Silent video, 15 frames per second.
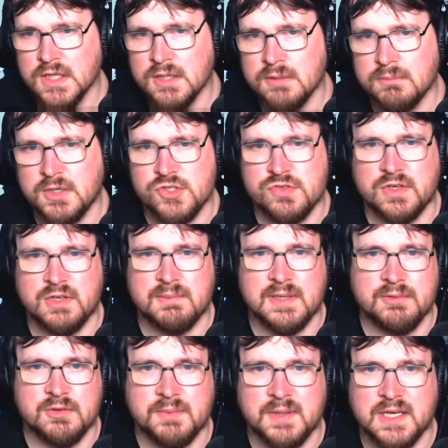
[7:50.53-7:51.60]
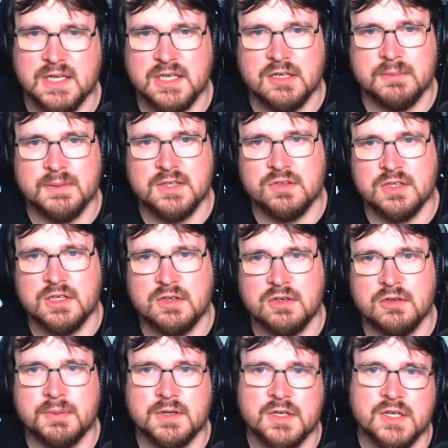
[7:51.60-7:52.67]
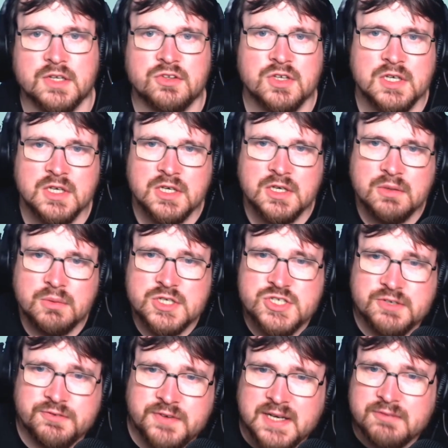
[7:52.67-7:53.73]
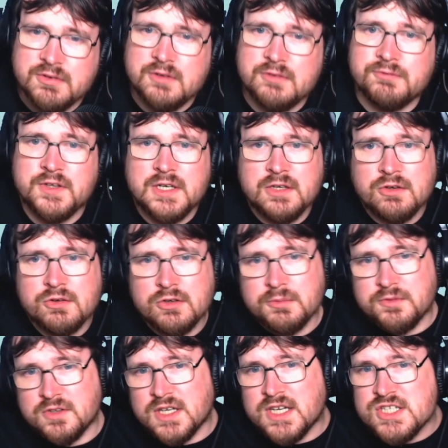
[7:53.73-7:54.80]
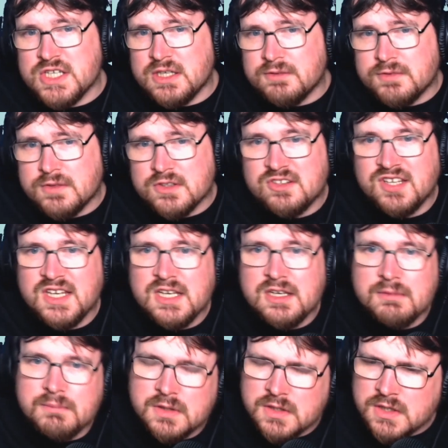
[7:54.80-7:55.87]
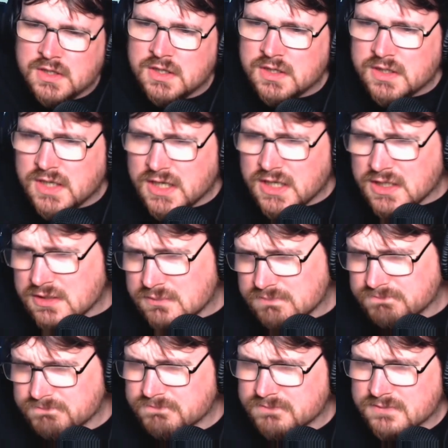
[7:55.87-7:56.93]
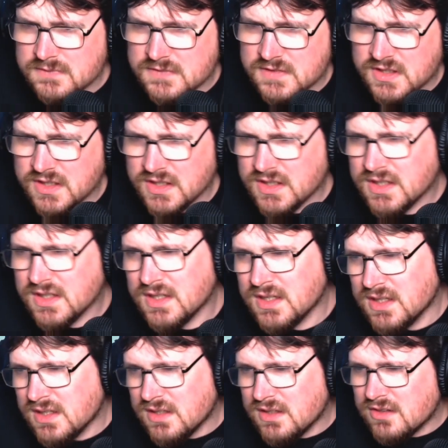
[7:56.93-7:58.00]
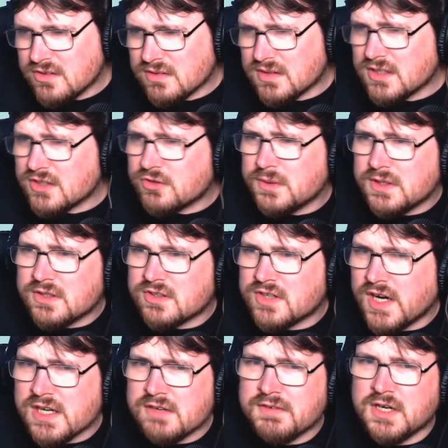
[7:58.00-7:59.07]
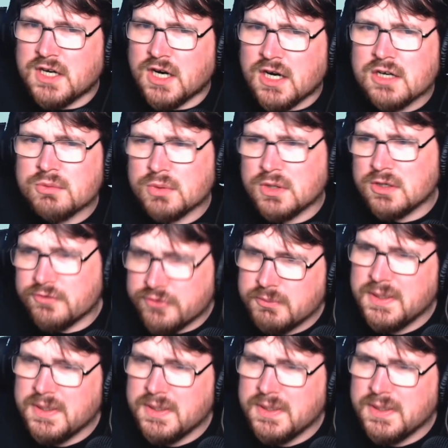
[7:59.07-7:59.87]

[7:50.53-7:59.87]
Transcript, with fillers: My streamlabs are being a little bit slow, I do apologize. What's your favorite villain group slash evil team? Um, so this one's kind of a hard one for me